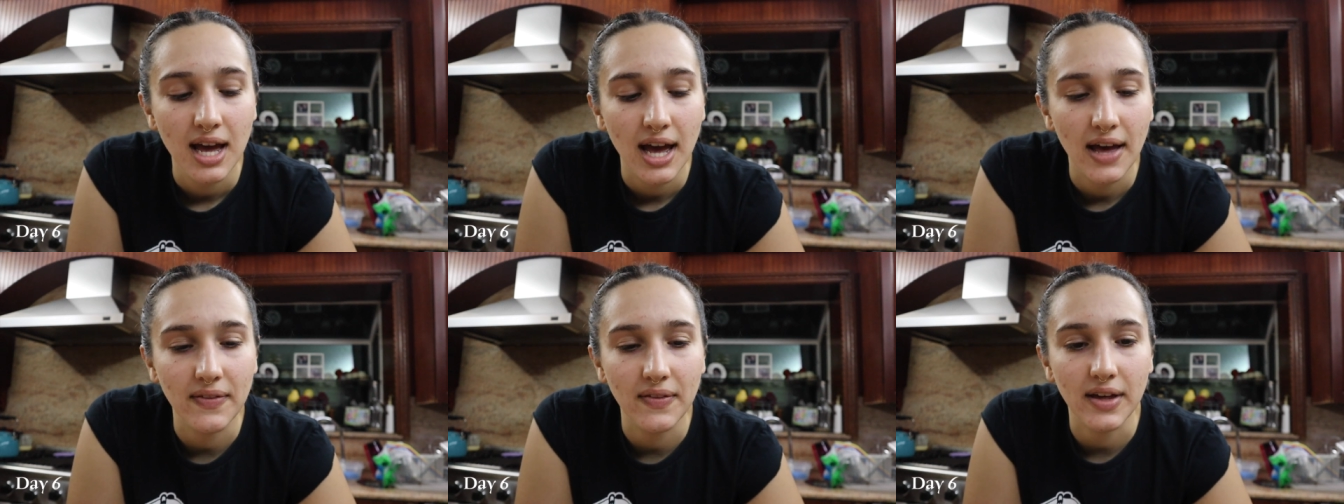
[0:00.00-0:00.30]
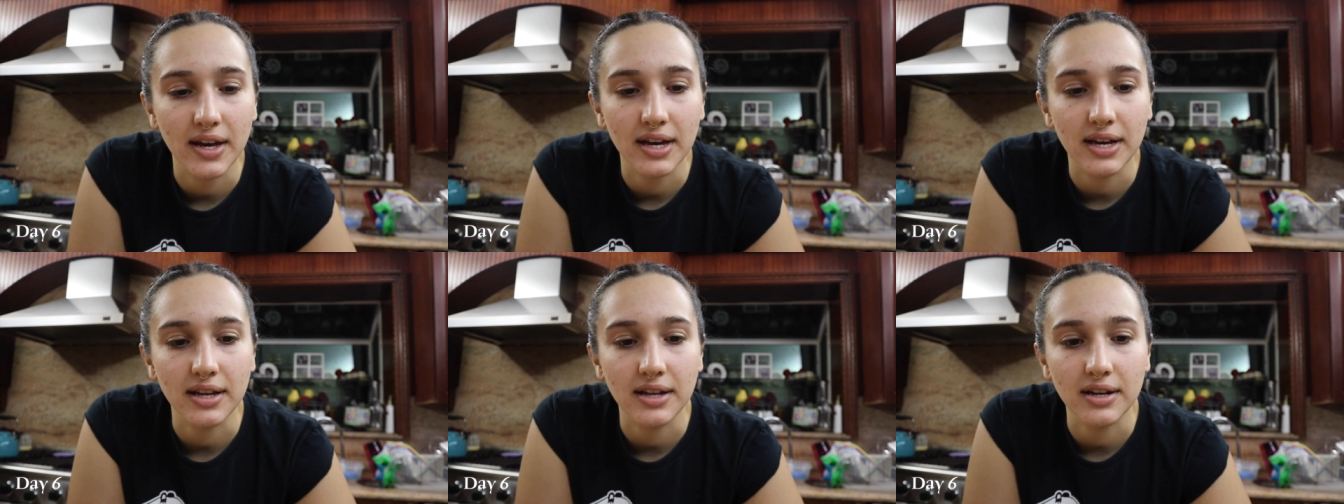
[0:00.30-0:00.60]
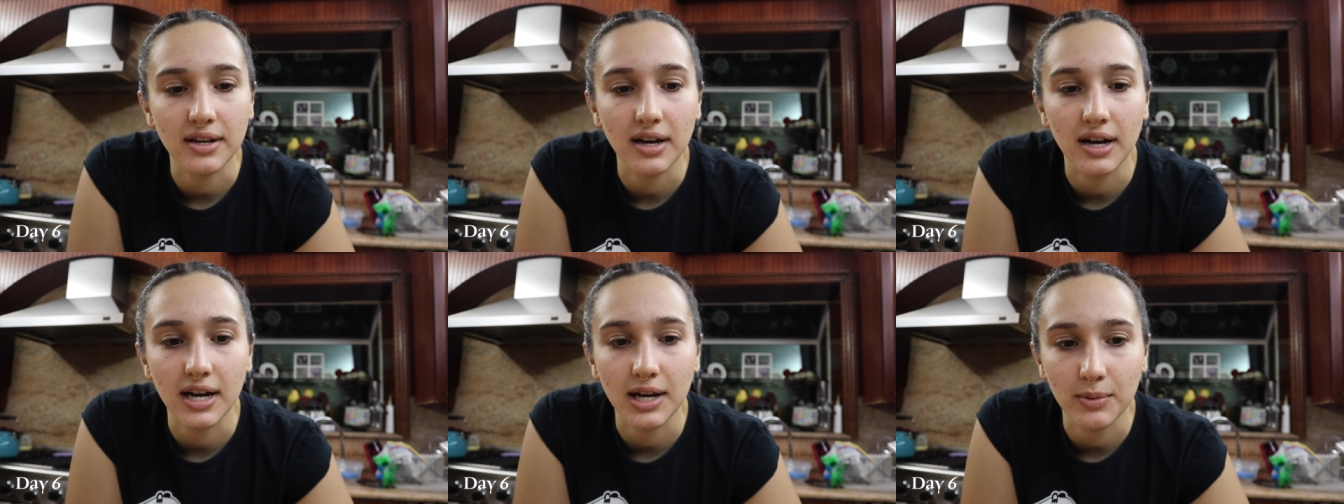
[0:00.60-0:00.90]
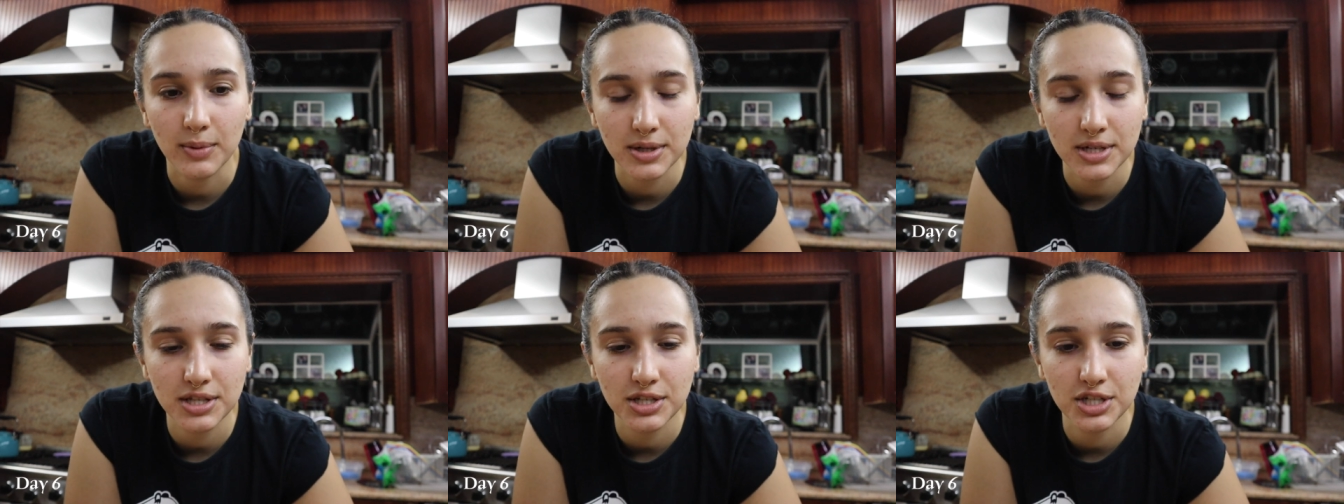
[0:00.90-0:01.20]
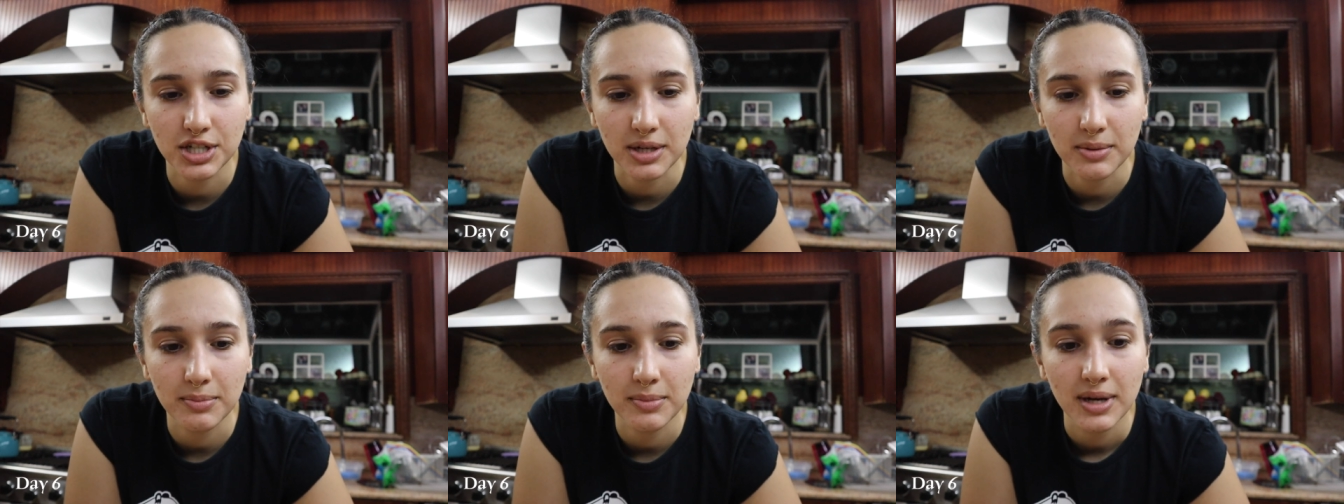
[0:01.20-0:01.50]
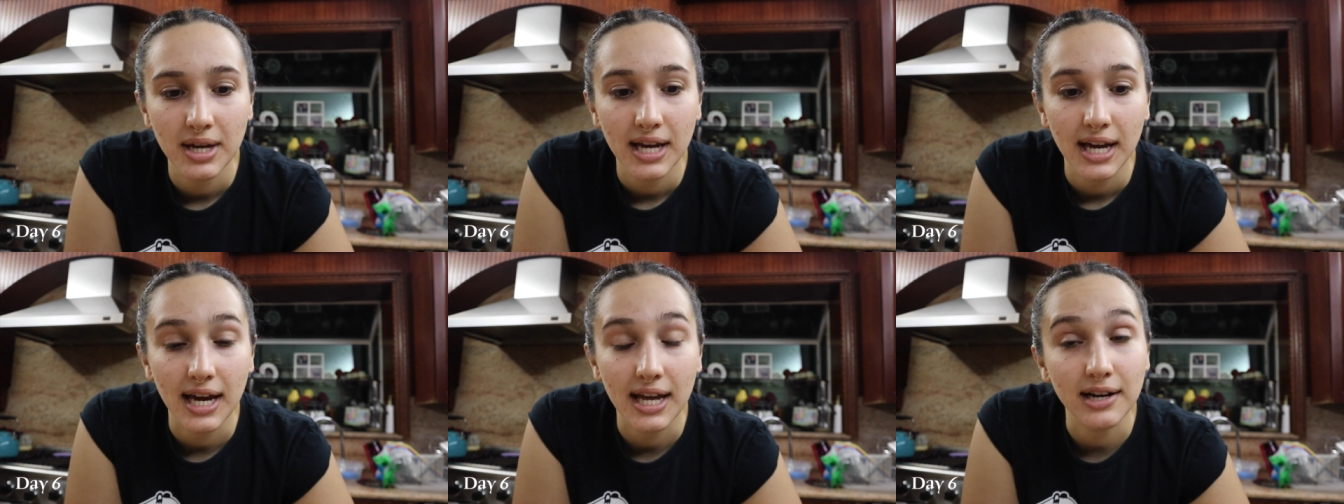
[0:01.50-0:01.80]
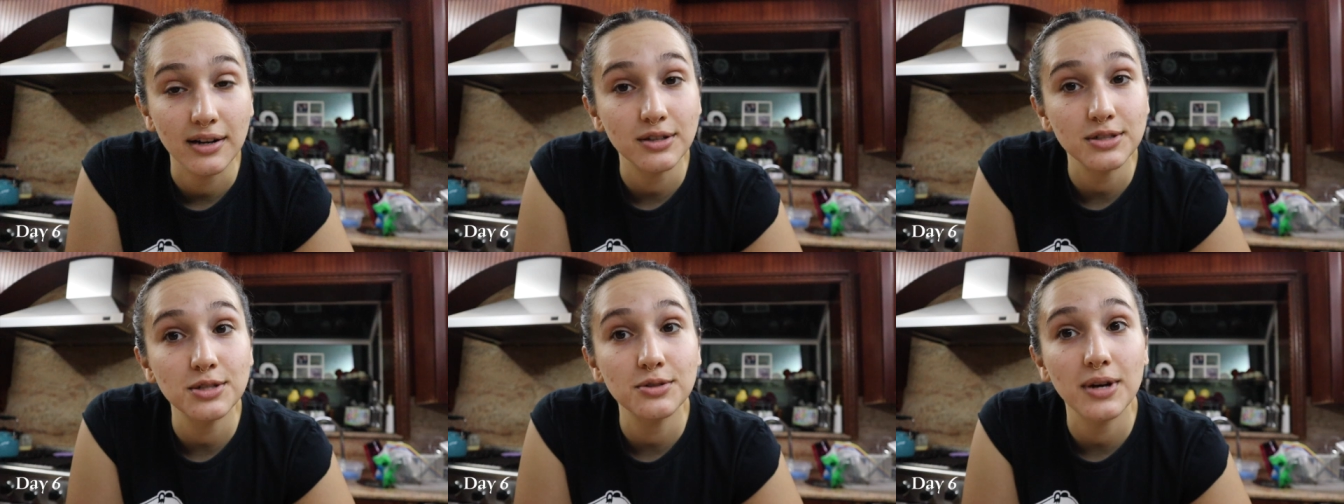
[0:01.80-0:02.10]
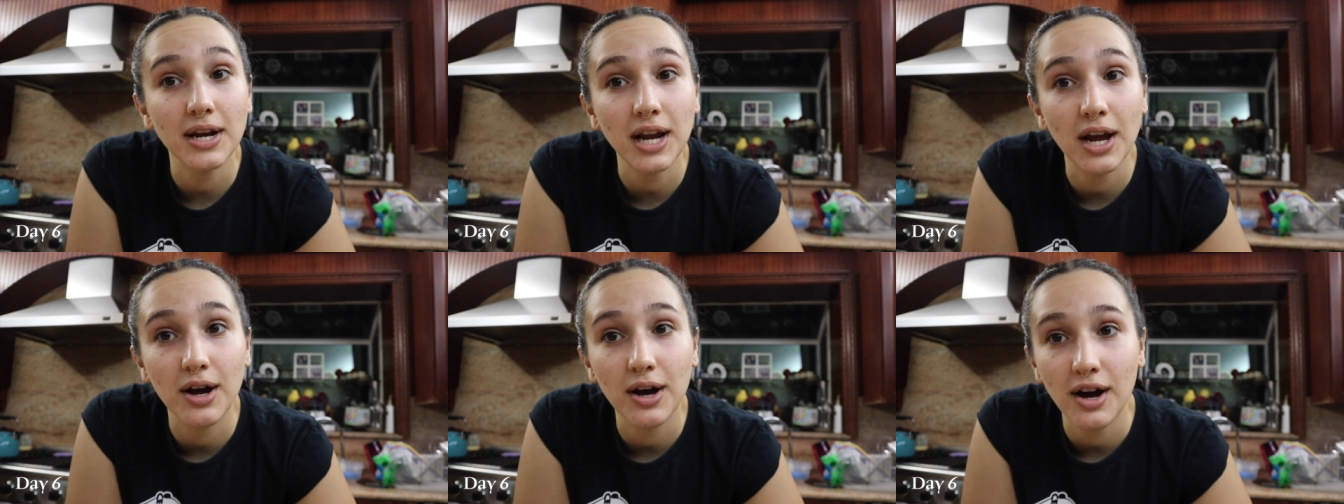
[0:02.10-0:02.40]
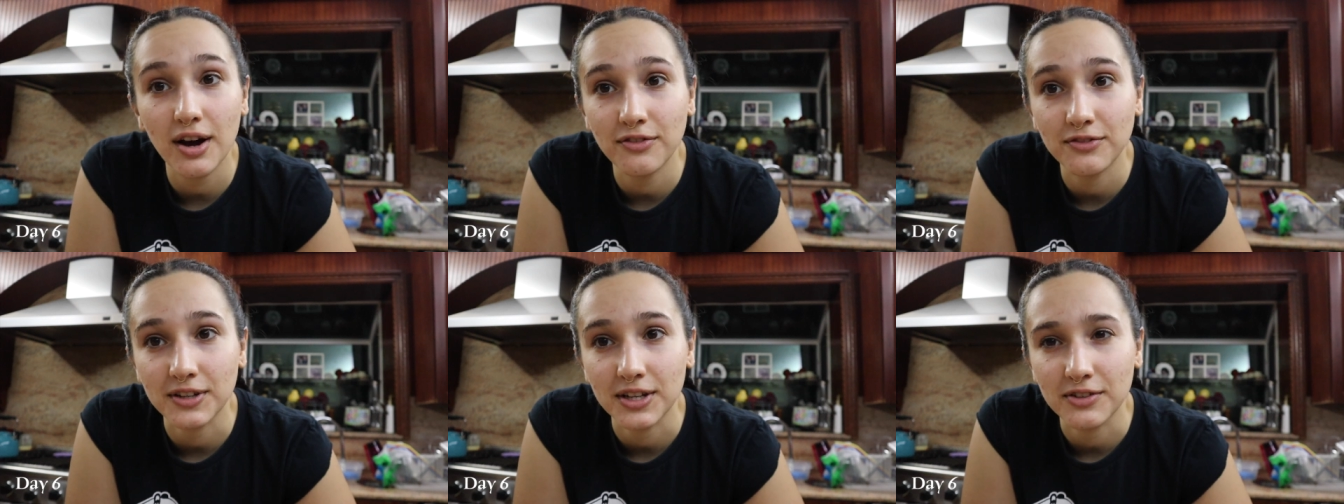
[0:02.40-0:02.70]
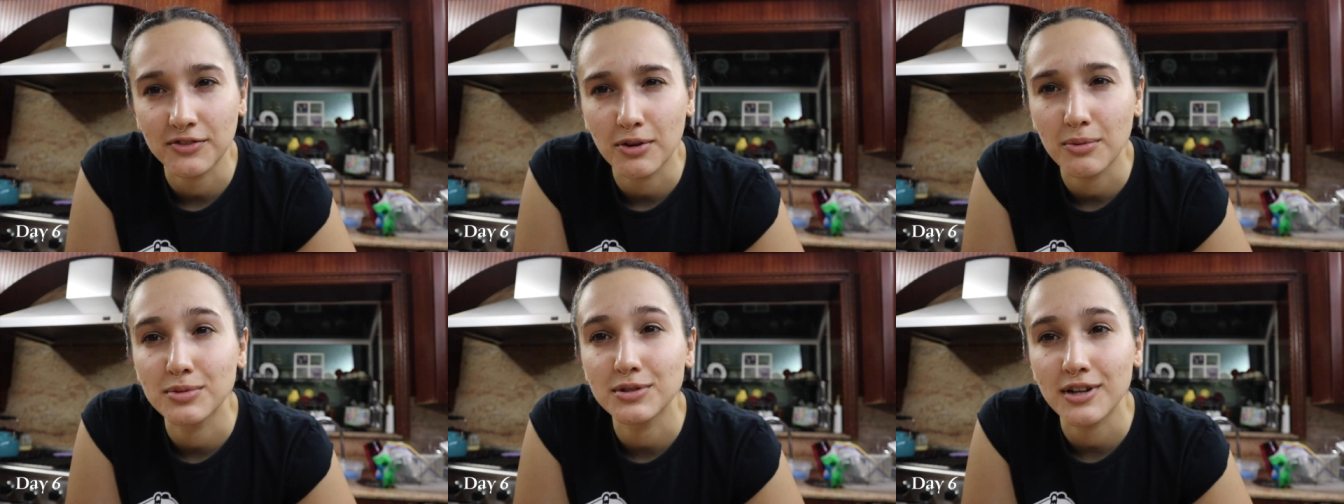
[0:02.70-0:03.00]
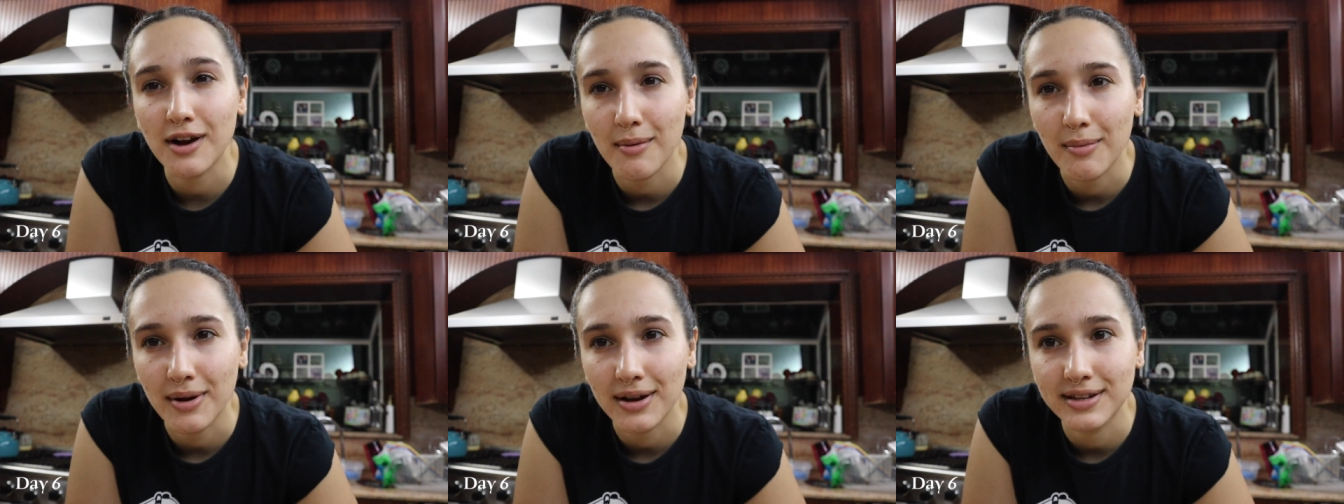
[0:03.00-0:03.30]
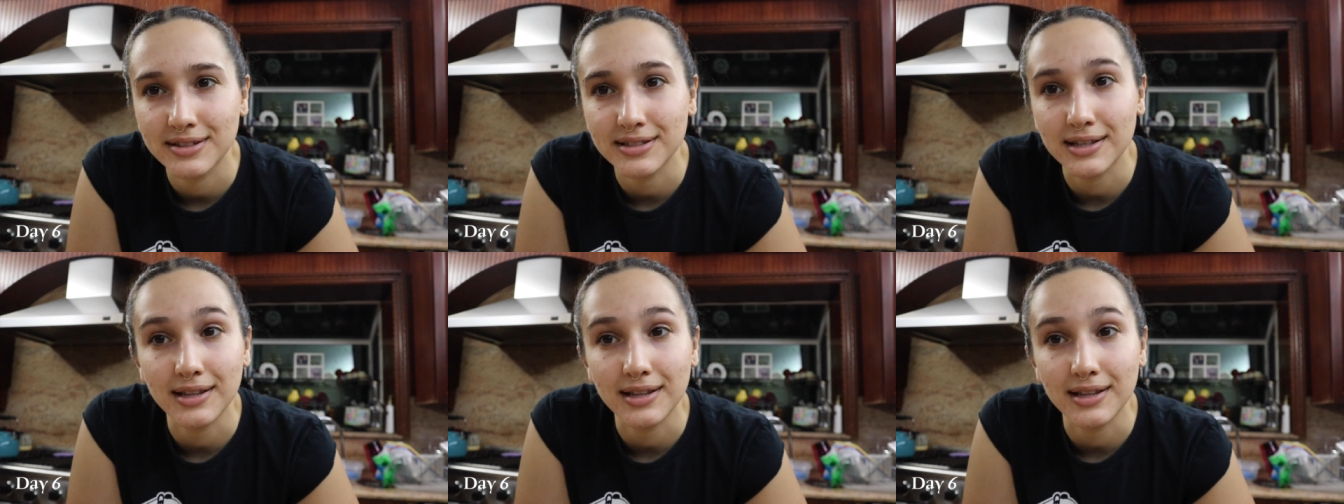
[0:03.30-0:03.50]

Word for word: and then I went to the gym. And I also drank a coffee from Starbucks,